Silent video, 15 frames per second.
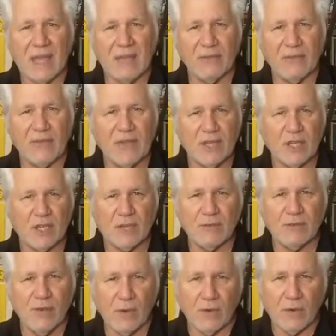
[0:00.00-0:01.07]
a finished
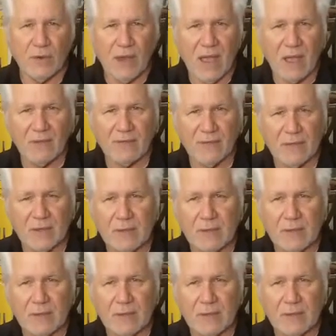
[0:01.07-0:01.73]
photograph.